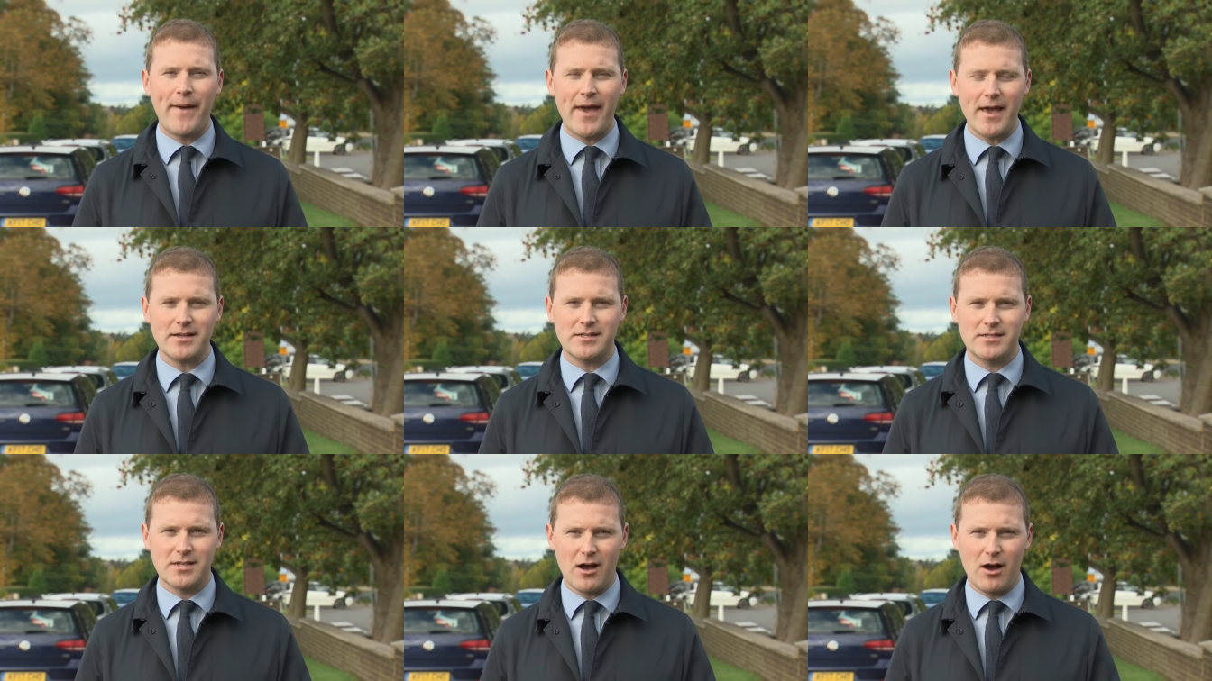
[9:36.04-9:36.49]

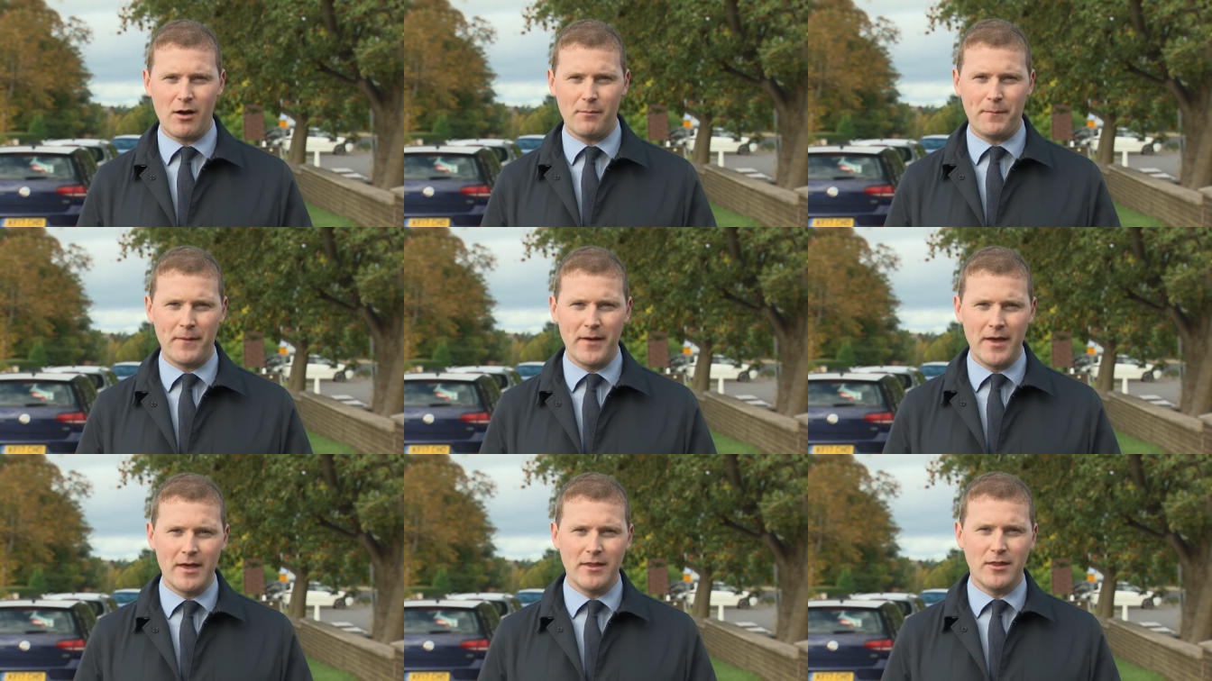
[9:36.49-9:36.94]
picks up
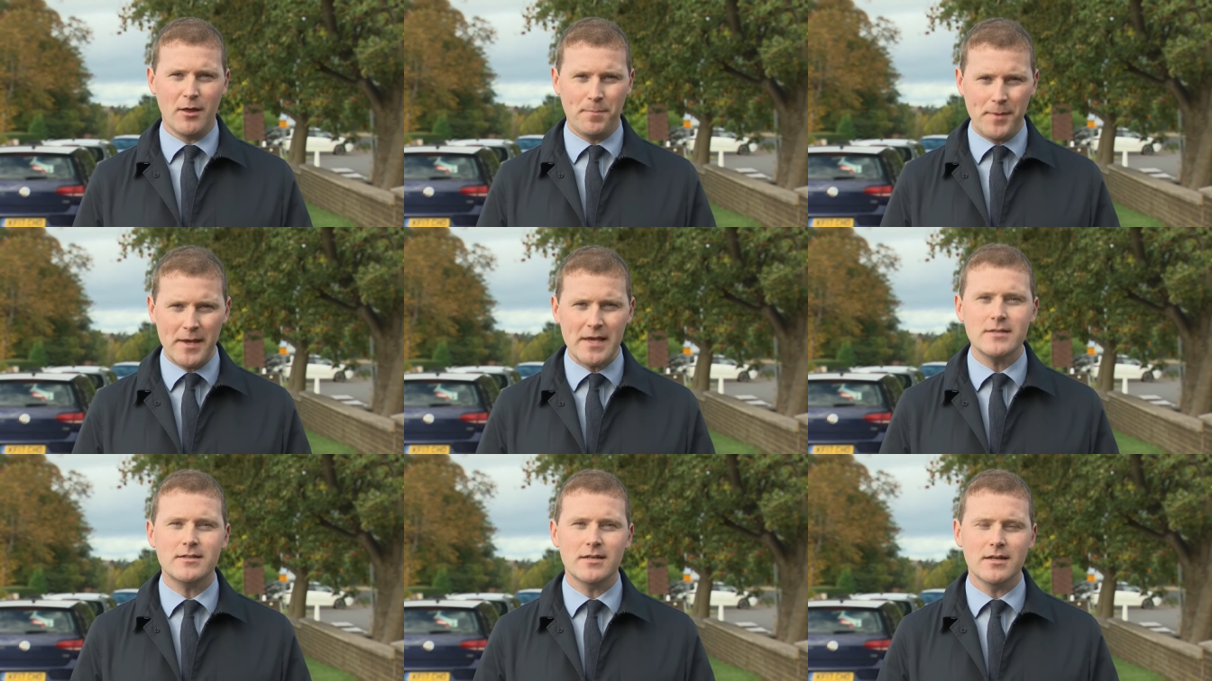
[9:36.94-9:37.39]
the
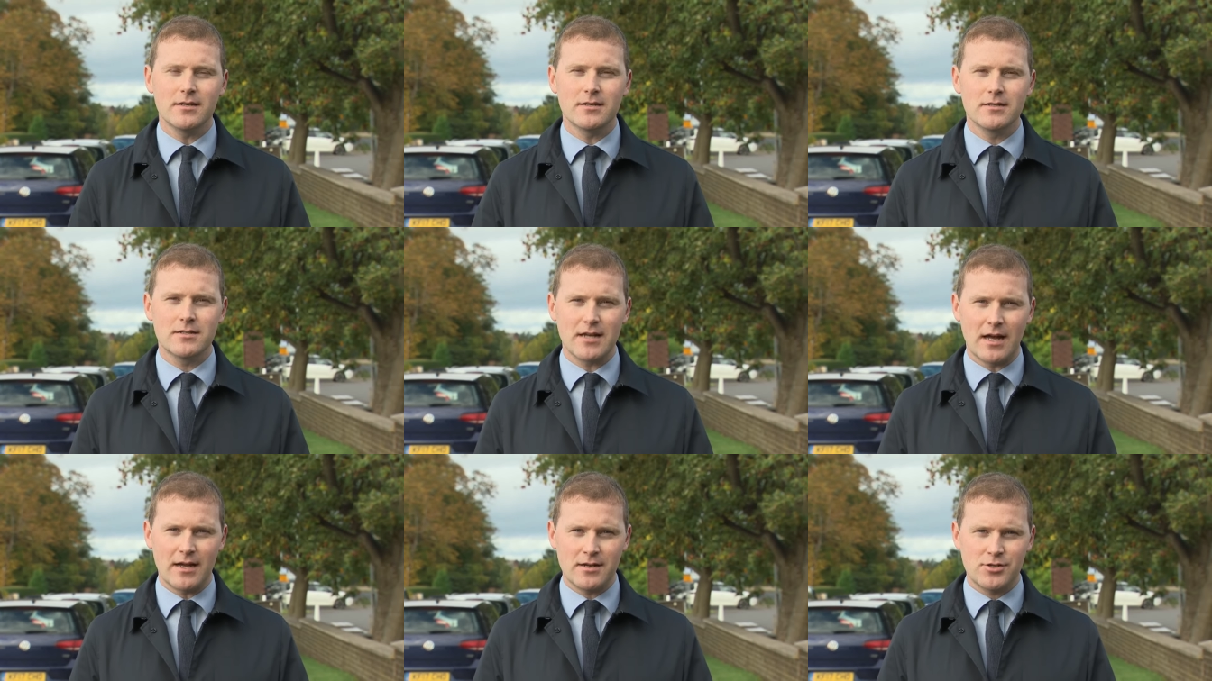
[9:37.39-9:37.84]

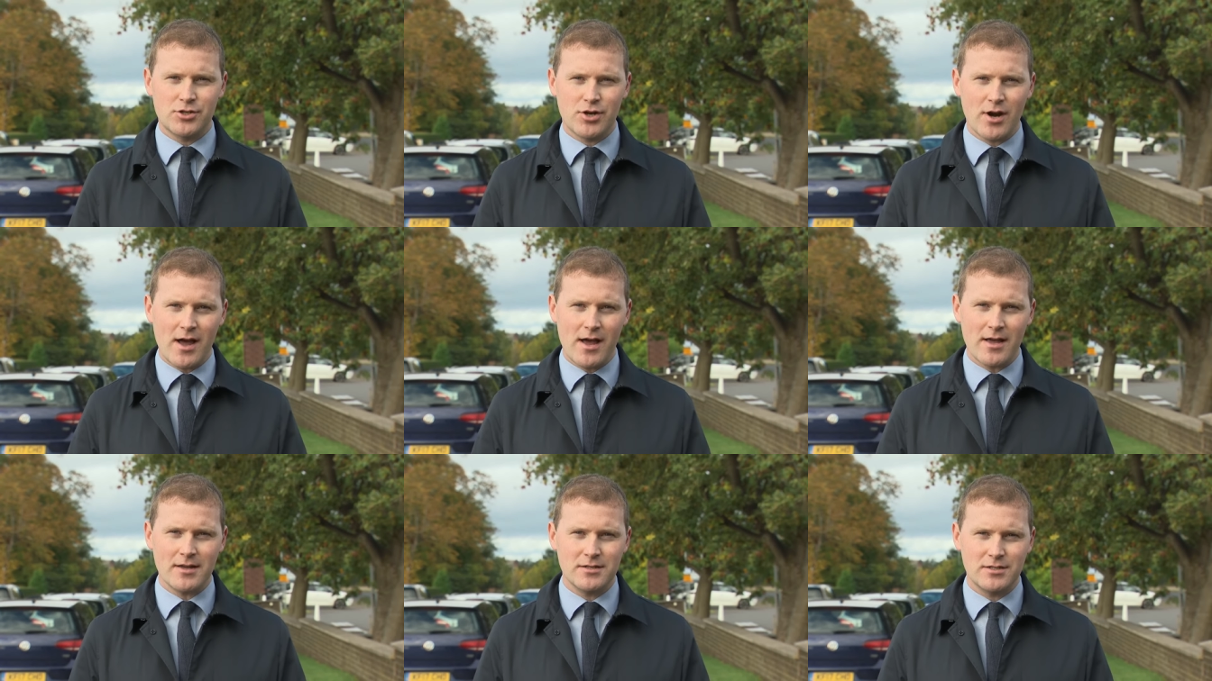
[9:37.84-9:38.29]
pieces and
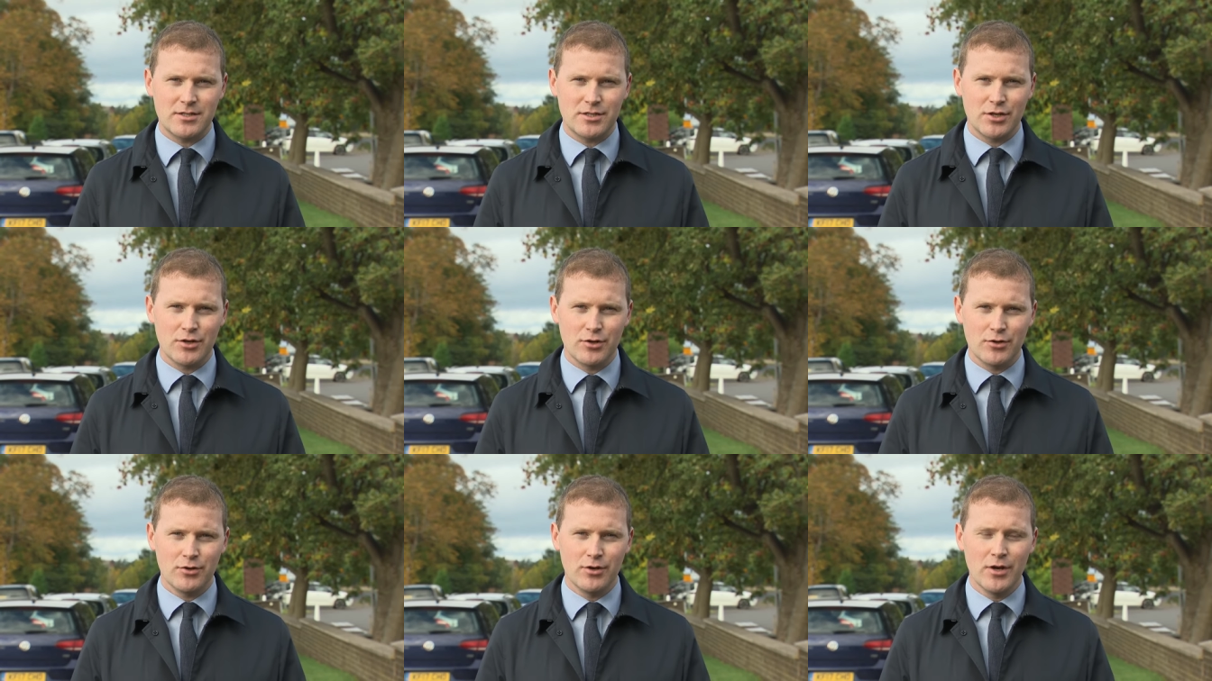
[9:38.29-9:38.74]
tries
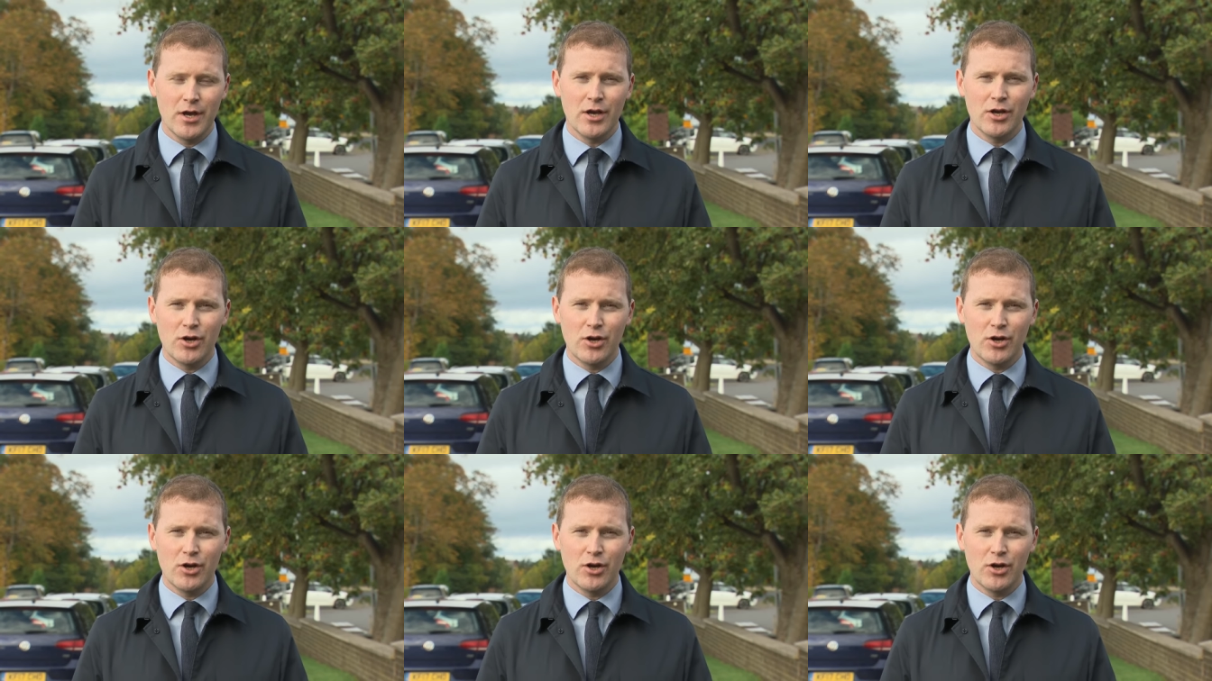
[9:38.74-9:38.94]
to